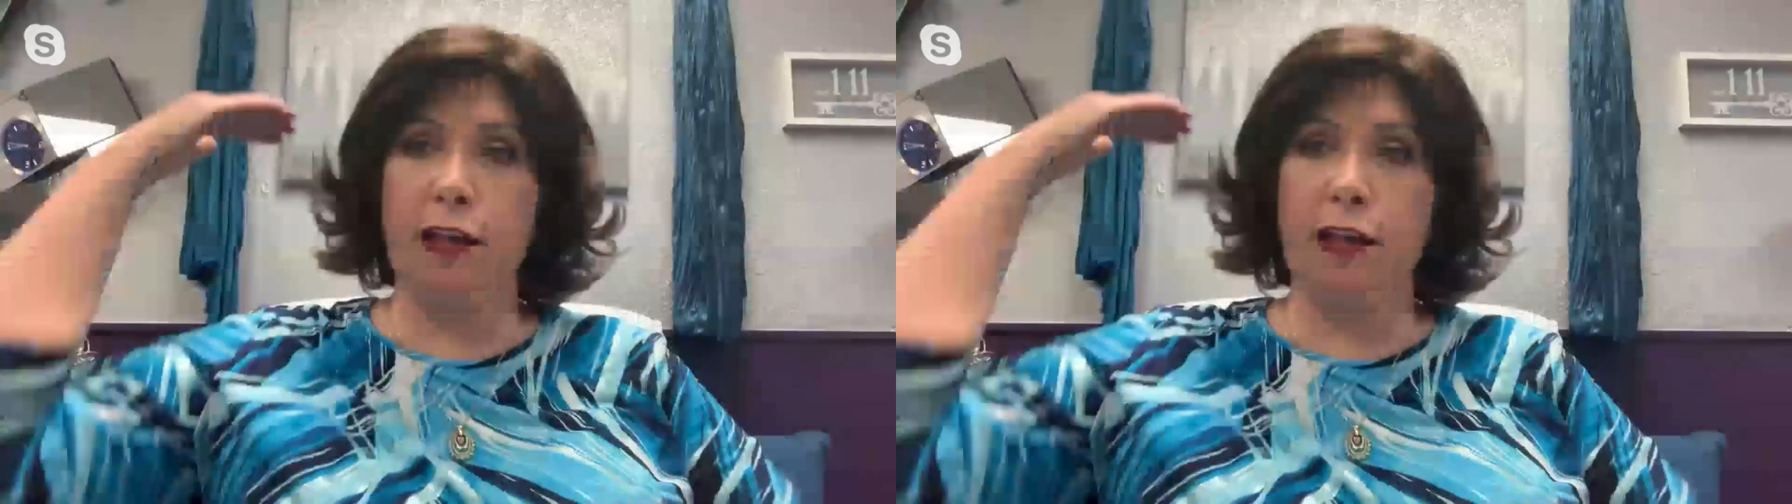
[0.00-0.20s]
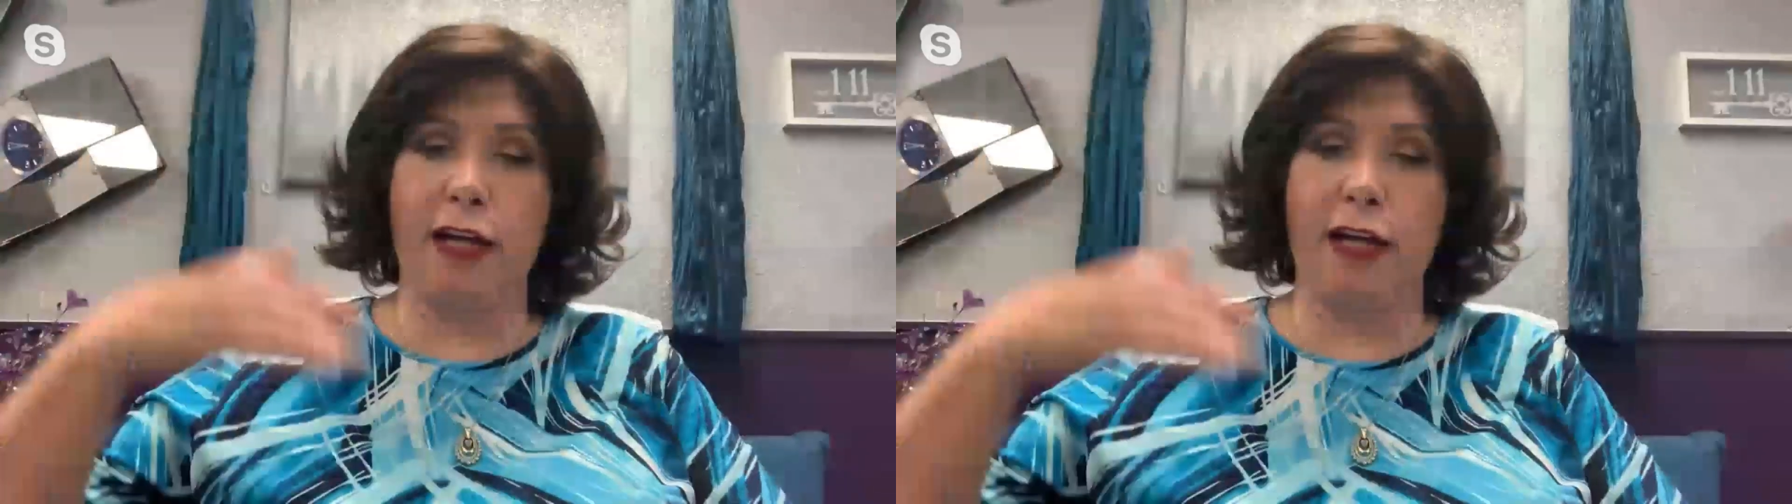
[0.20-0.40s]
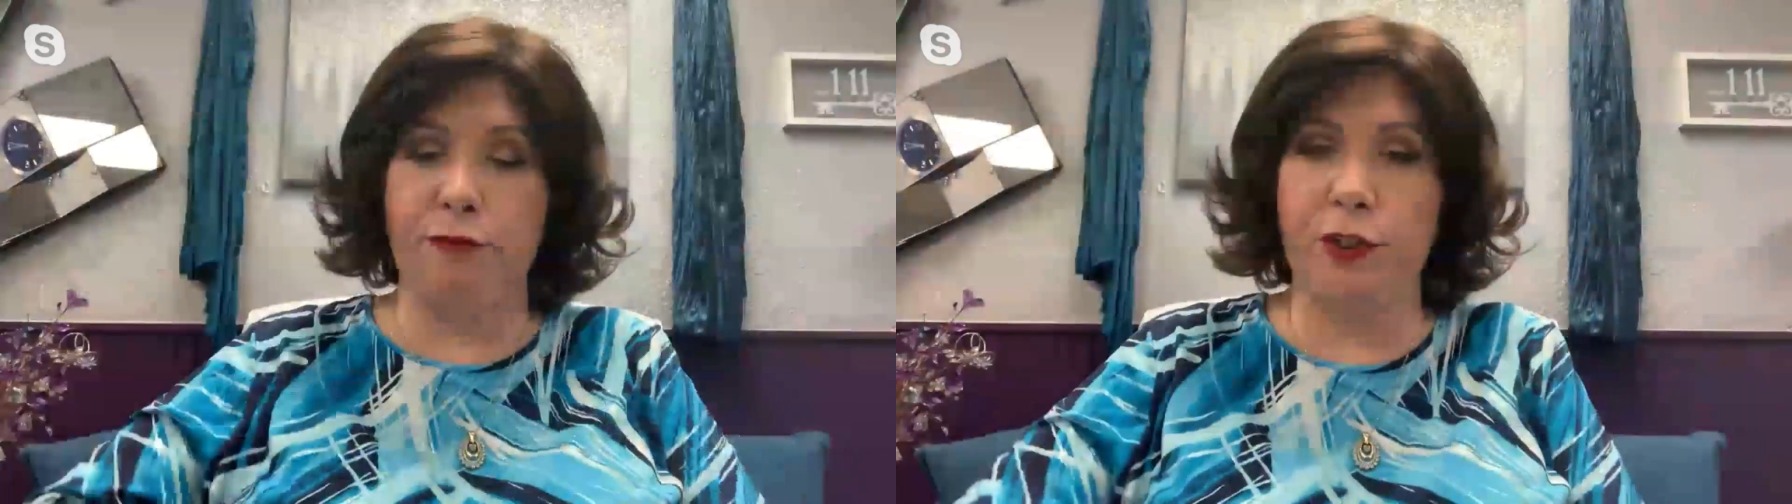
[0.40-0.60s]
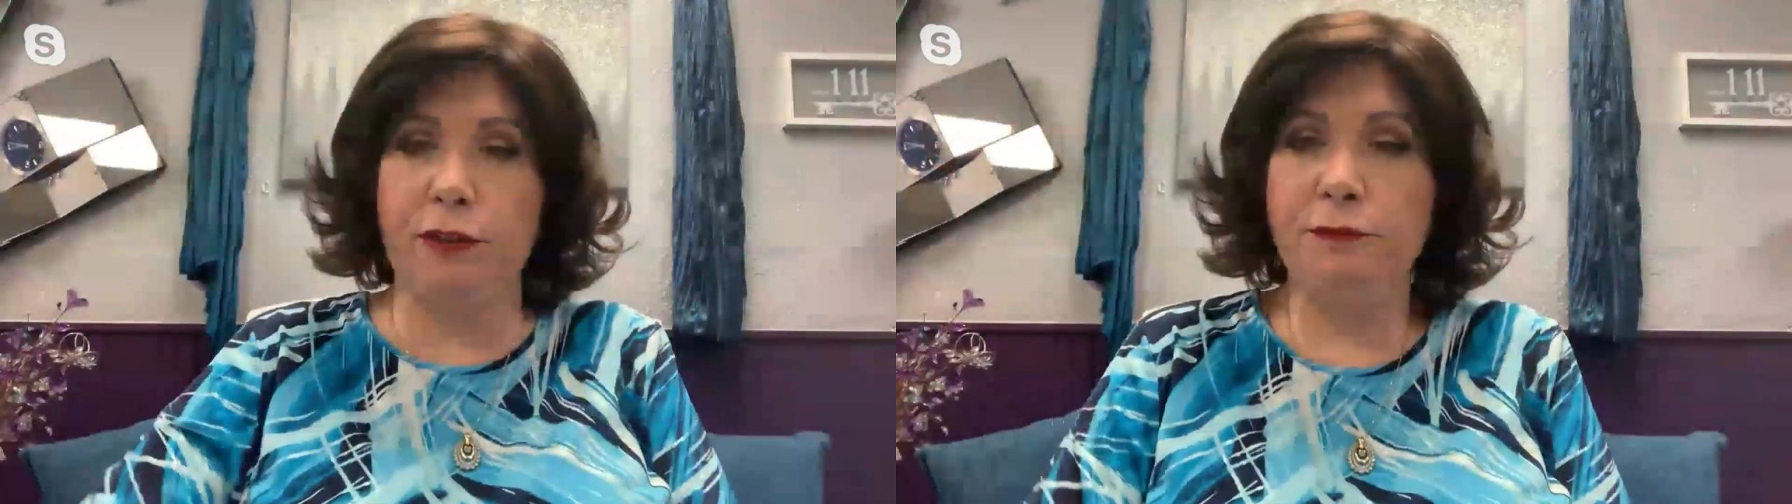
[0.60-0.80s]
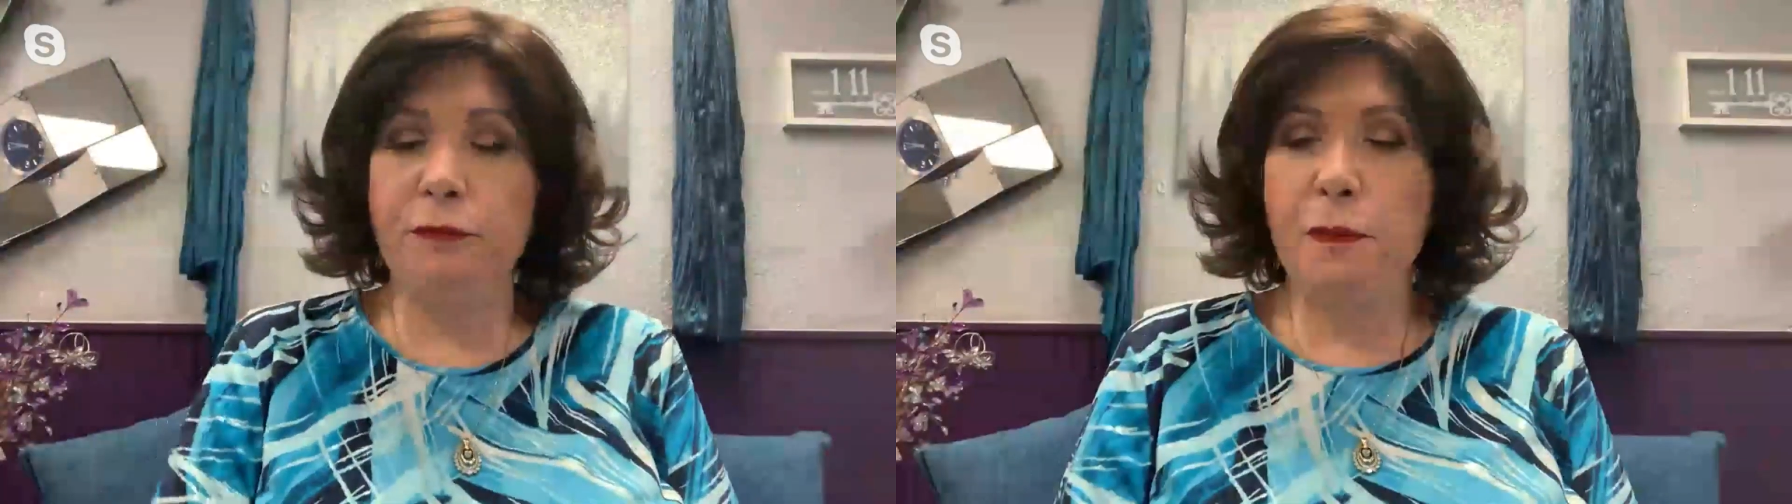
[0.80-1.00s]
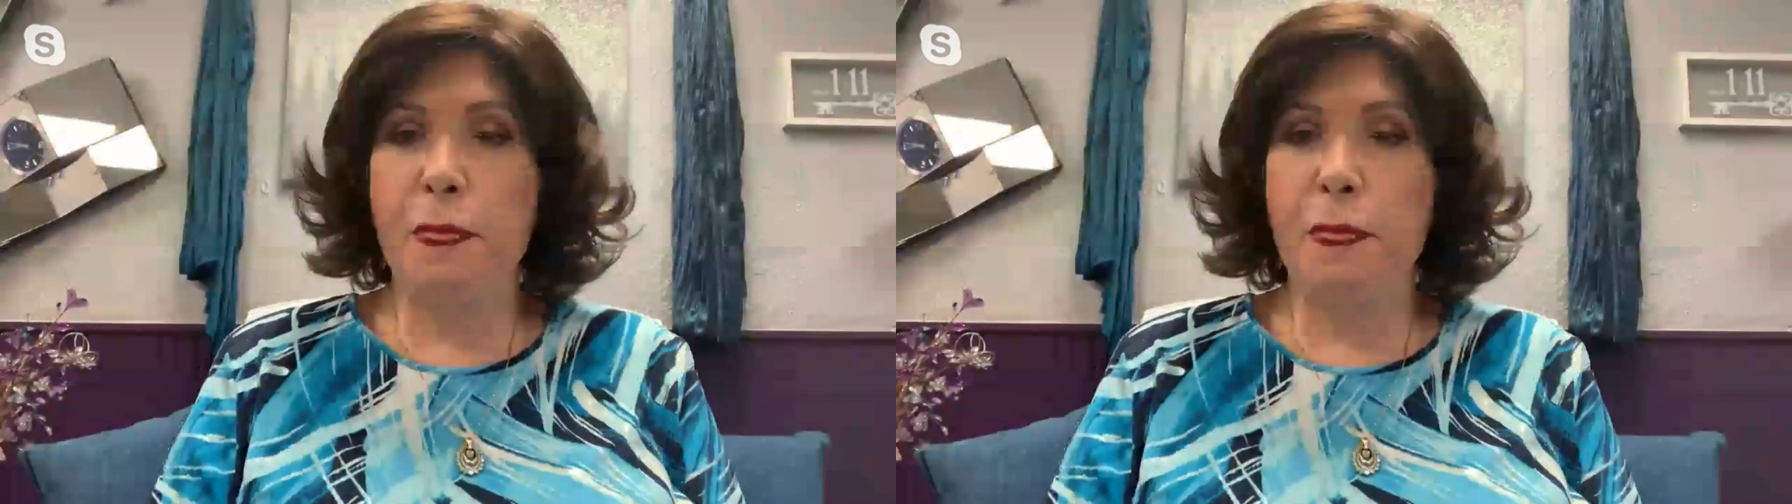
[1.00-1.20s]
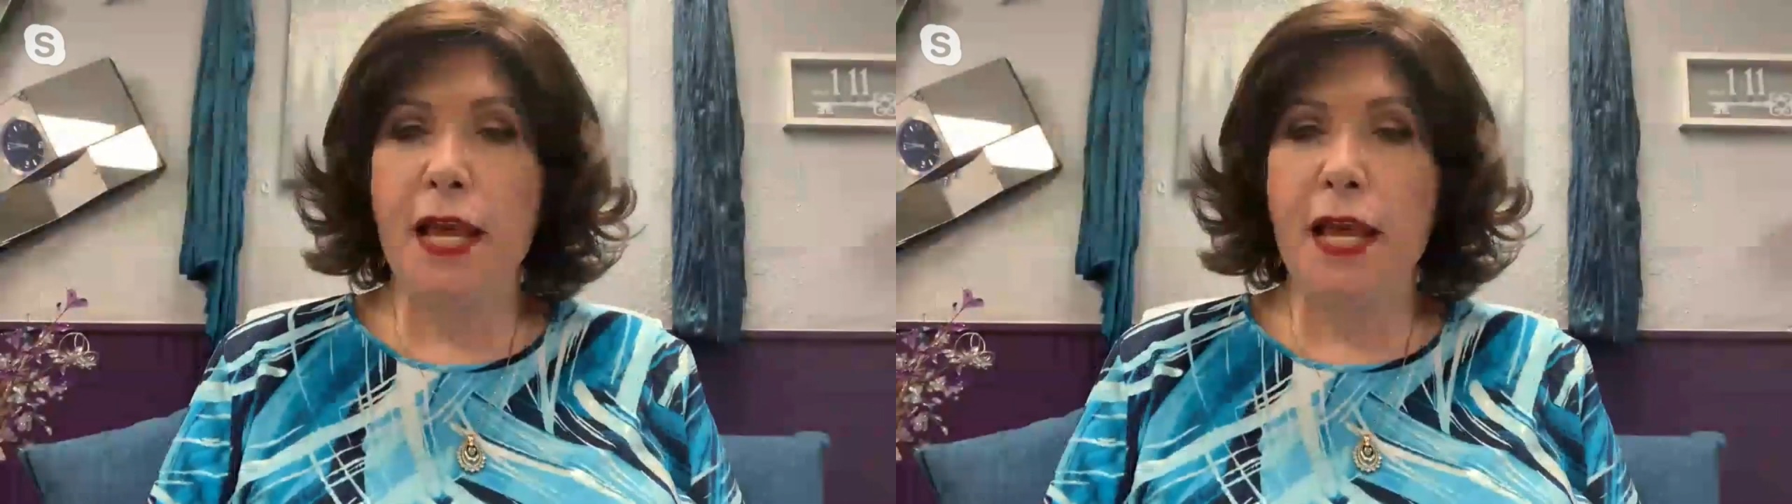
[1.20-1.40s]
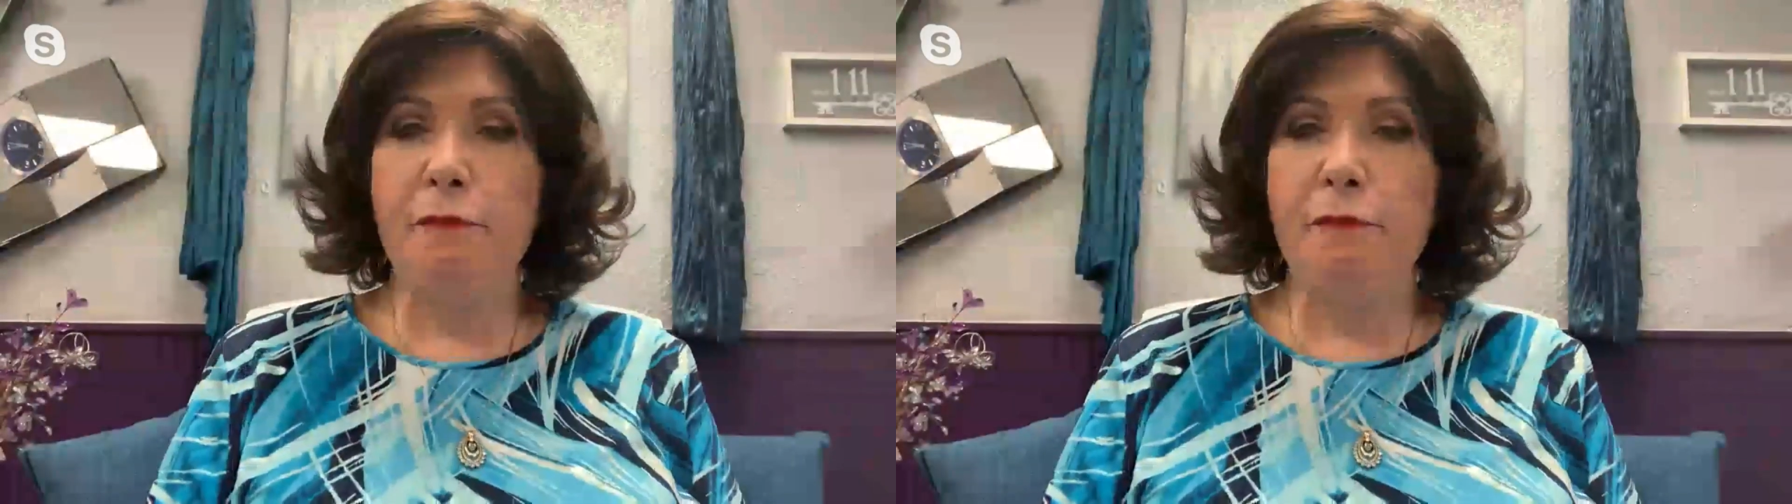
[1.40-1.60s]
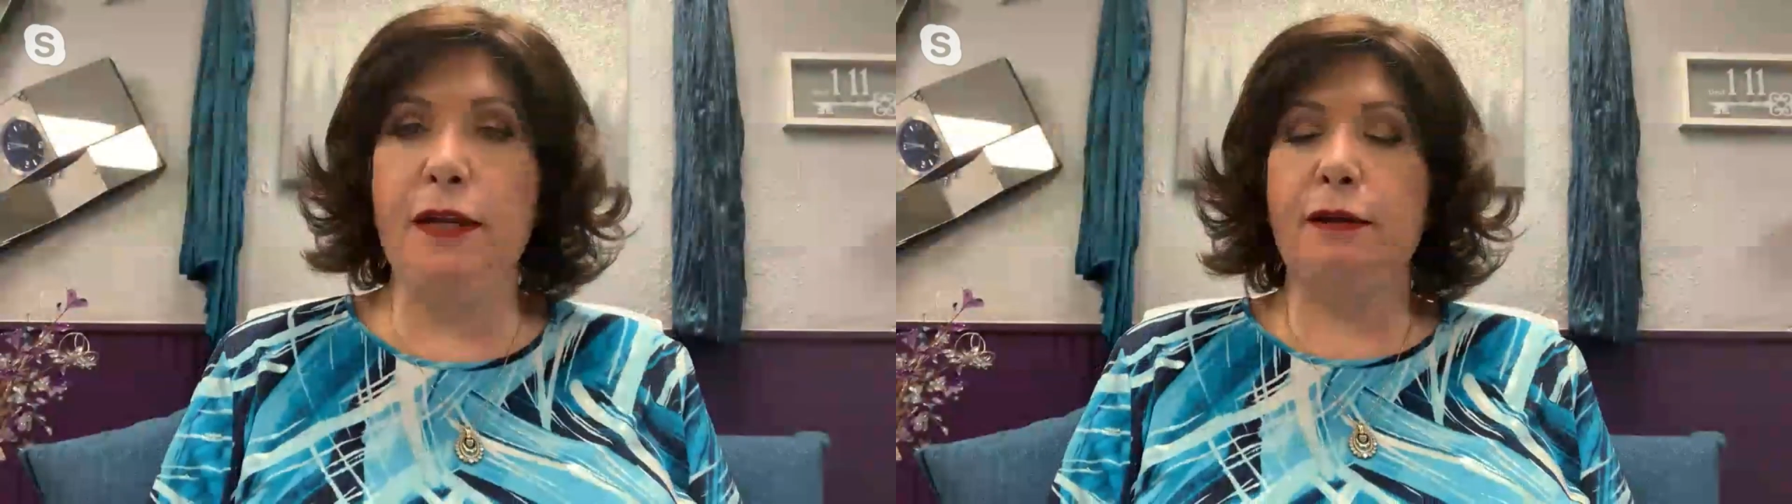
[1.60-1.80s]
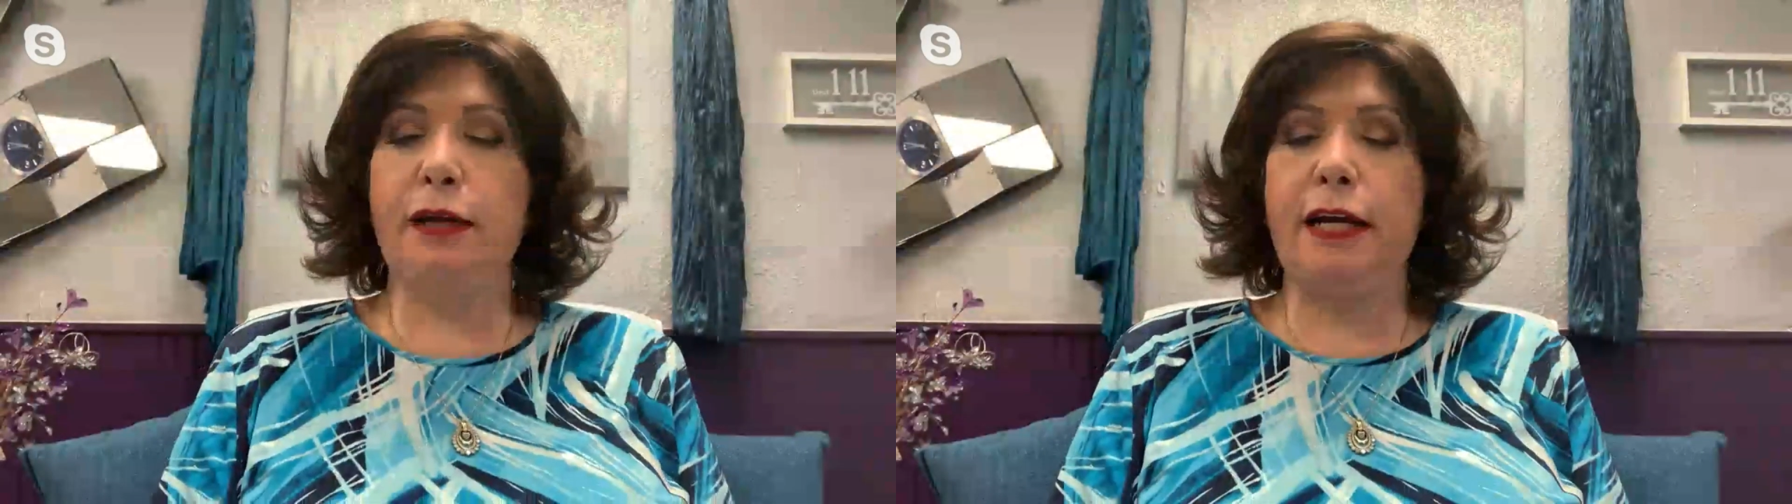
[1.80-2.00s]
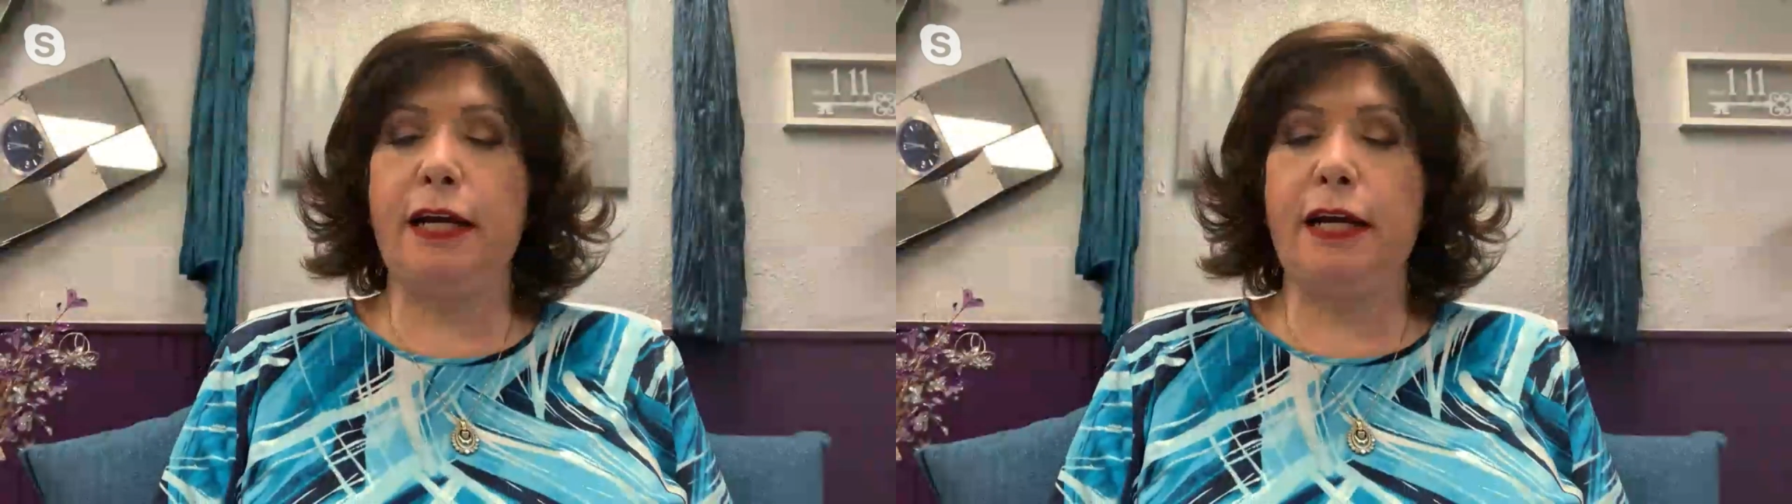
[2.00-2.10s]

the helicopter, but